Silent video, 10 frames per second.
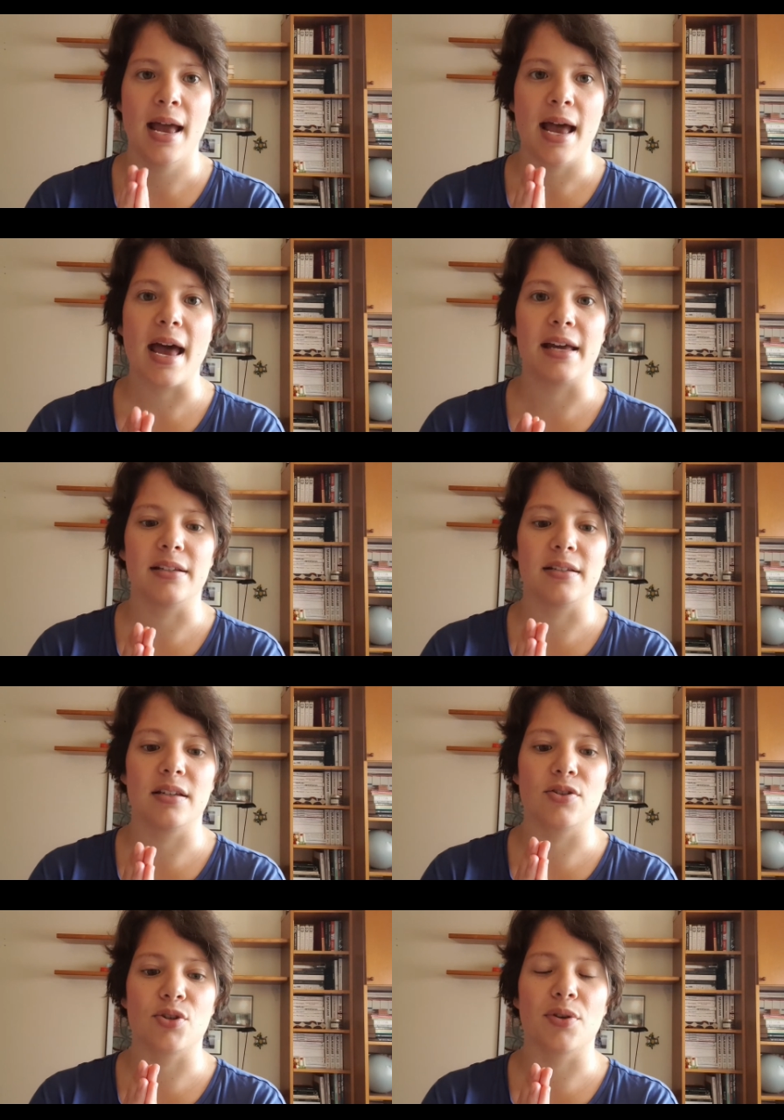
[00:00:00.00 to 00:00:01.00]
And
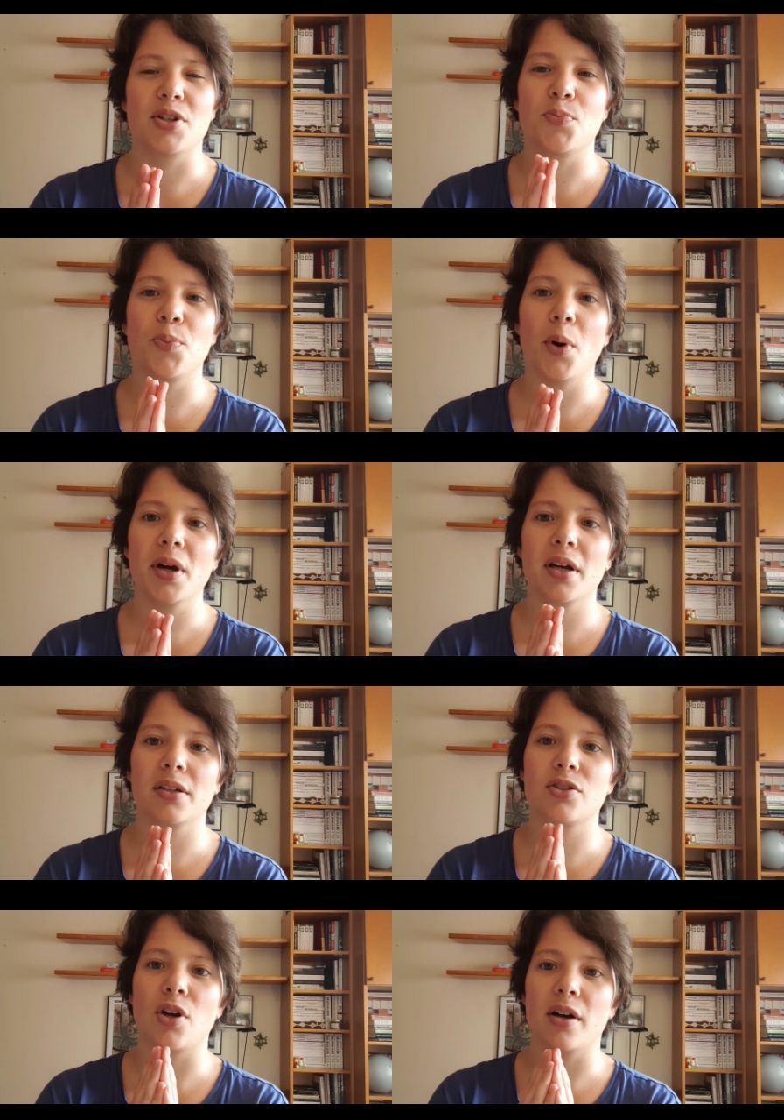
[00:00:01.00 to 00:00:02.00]
so this book
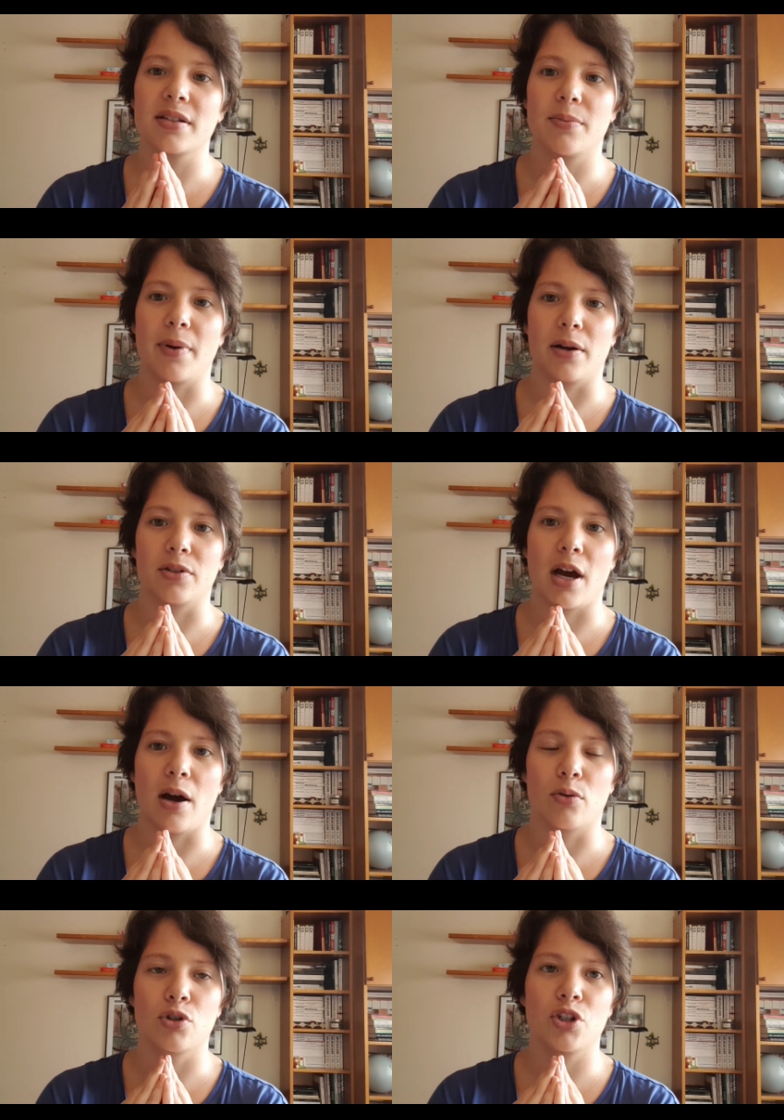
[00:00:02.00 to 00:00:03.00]
talks about
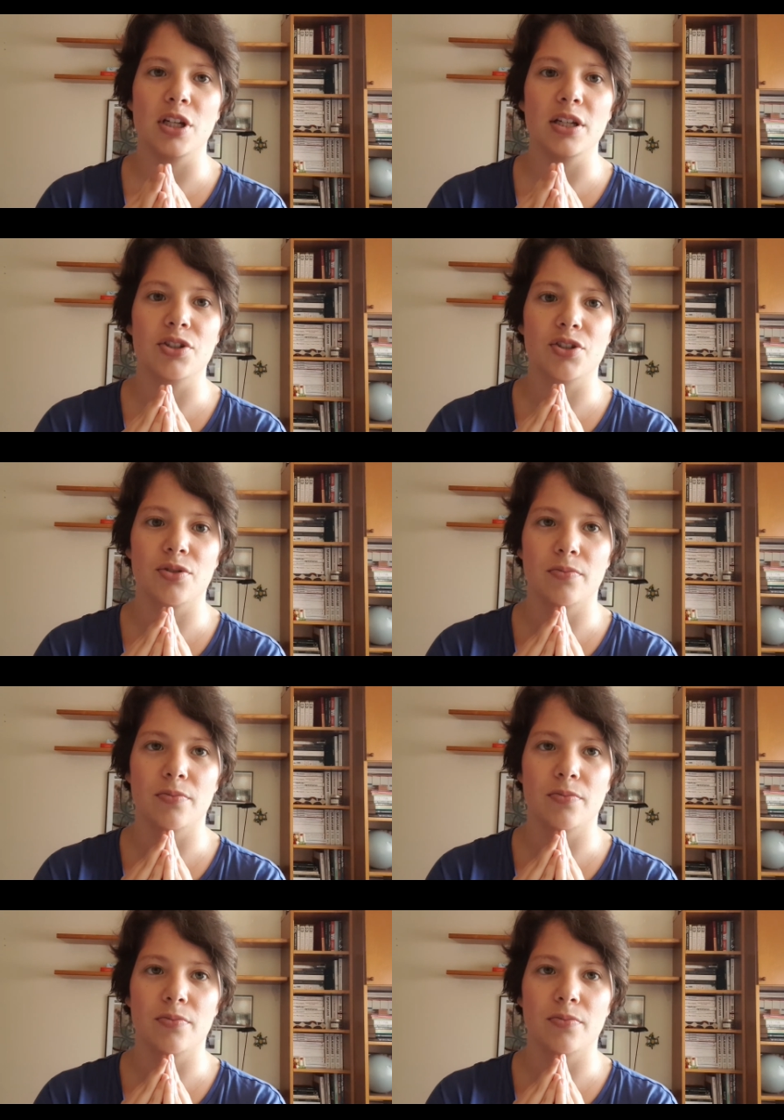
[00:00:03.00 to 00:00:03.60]
how she